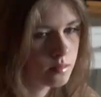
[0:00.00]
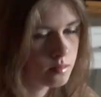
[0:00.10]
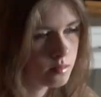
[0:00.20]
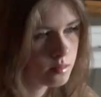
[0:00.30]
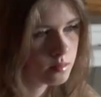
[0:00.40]

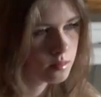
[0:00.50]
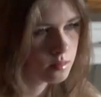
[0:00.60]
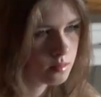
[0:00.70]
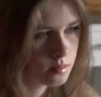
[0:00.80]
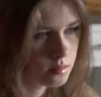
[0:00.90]

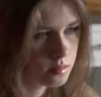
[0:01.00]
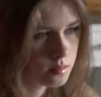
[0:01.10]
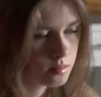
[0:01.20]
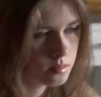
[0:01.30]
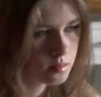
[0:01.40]

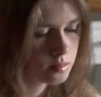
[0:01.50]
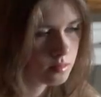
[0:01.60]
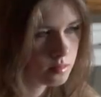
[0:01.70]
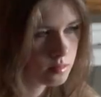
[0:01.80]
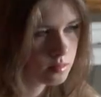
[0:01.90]

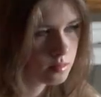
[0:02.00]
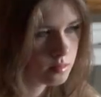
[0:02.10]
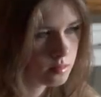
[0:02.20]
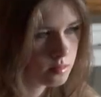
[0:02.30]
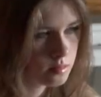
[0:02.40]

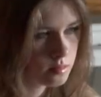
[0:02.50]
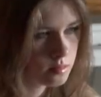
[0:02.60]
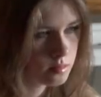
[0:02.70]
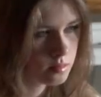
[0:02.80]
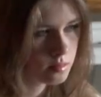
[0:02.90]

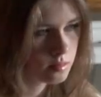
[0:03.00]
(not speaking)